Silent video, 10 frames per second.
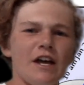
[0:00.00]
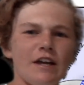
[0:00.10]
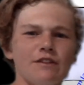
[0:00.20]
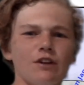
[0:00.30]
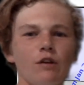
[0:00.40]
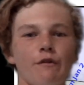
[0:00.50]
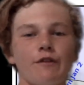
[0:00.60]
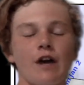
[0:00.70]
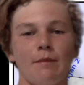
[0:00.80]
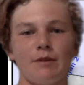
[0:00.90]
in the Gulf
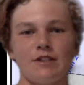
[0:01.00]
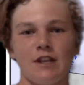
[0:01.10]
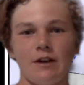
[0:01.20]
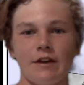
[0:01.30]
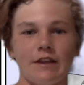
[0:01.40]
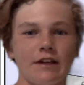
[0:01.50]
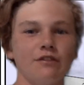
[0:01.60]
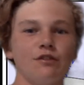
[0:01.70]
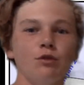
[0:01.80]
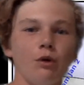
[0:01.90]
of Carpenteria, that
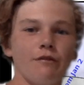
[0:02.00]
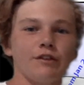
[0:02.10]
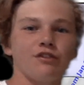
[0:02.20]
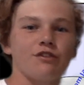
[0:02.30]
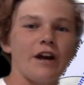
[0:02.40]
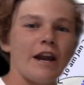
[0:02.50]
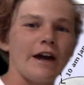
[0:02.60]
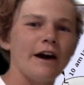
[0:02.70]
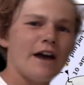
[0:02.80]
is north of Australia.